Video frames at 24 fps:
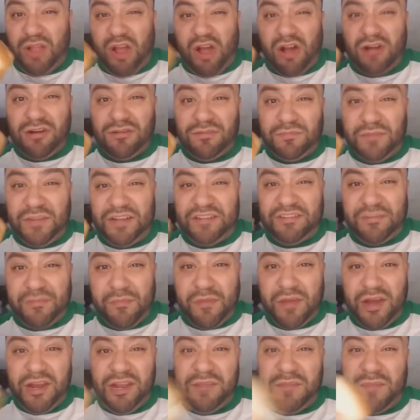Blog, make
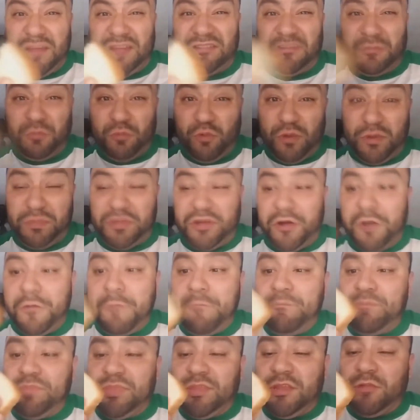some money, make some
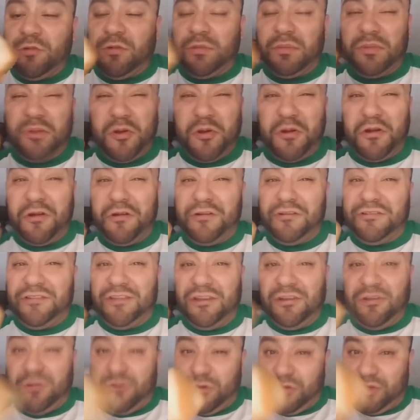
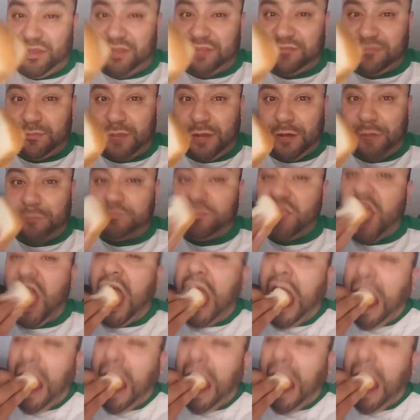cryptocurrency. You know what that's about.